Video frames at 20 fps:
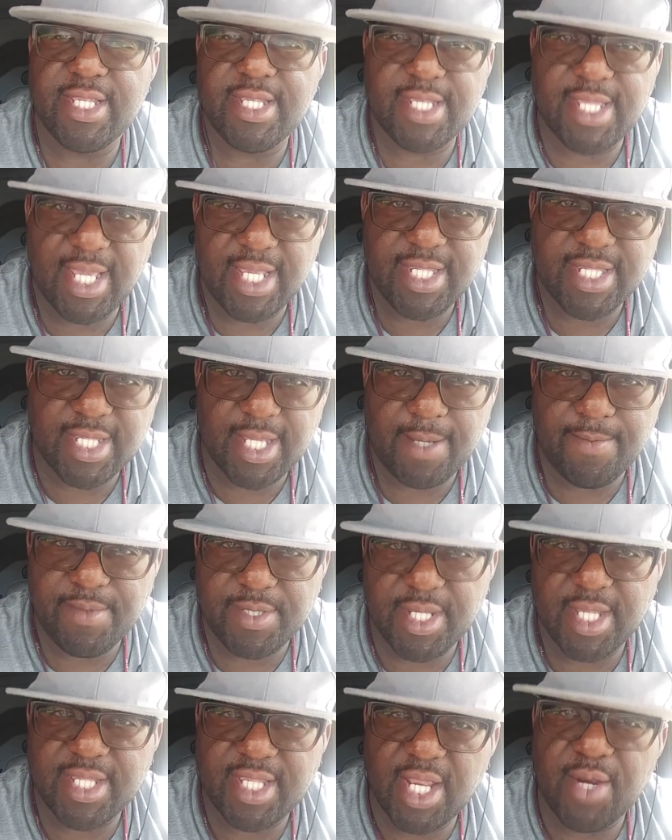test
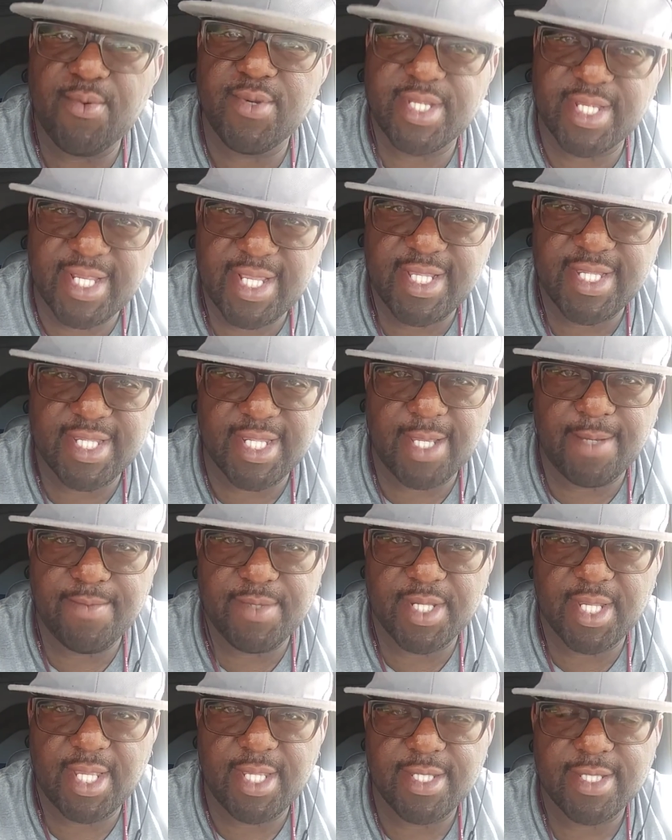subjects. They were test
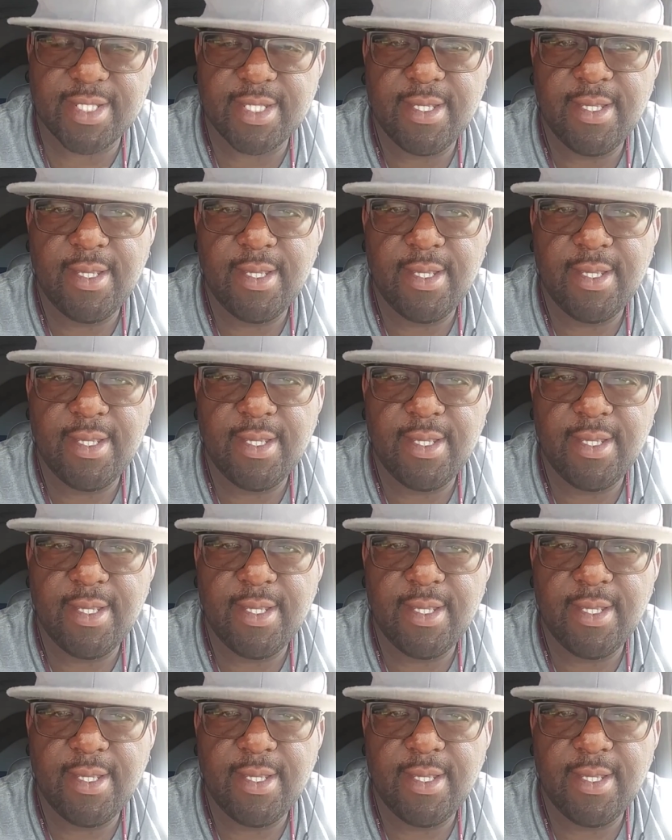subjects.